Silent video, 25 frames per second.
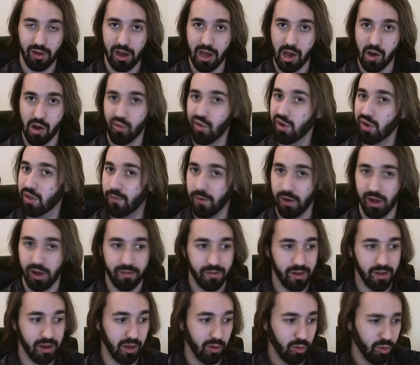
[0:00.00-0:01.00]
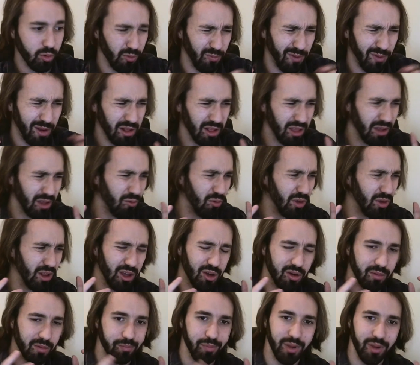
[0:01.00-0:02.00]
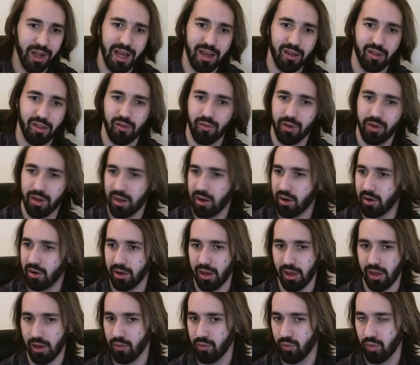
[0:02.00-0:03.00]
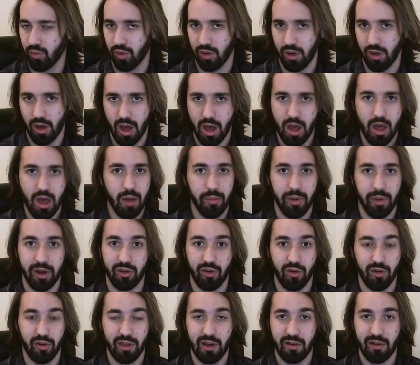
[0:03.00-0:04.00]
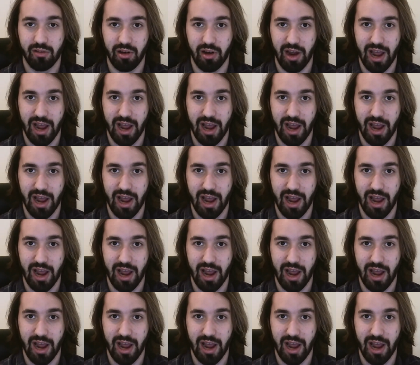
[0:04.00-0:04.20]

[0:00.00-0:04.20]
I always thought that they were really complex and really hard to use, but it turns out they're